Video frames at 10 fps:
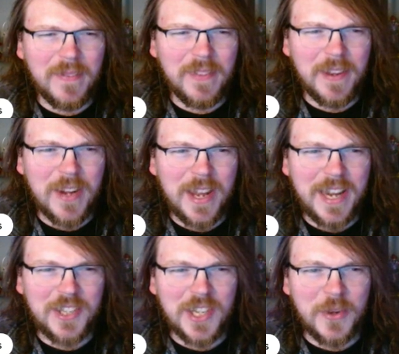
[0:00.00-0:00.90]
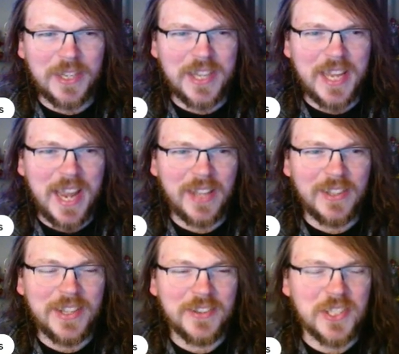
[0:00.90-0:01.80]
they're not actually going to the
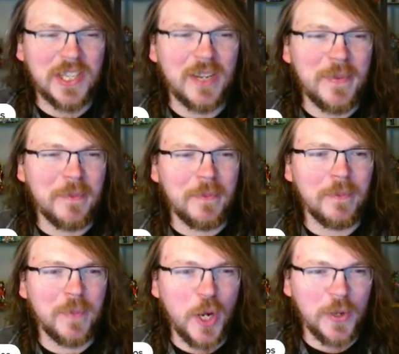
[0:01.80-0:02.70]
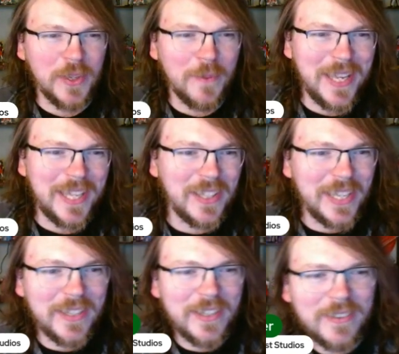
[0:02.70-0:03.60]
island. They're just gonna be guarding the
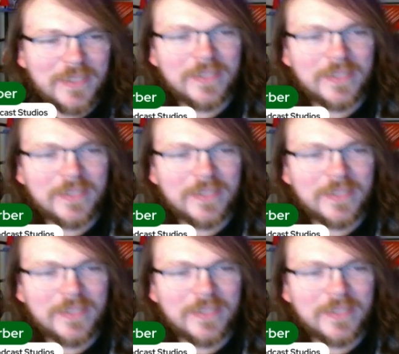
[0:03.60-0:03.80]
mainland.